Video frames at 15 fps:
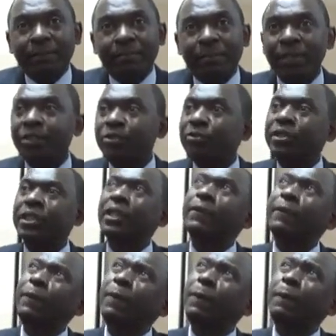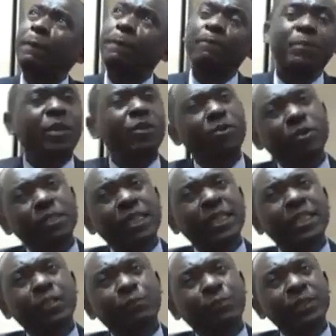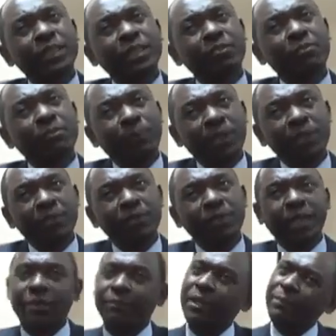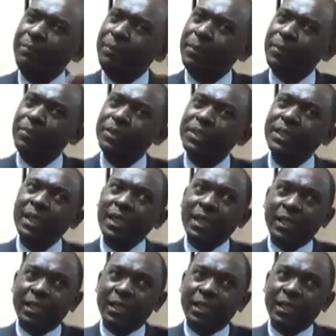But to say no, because I expressed an opinion, and maybe because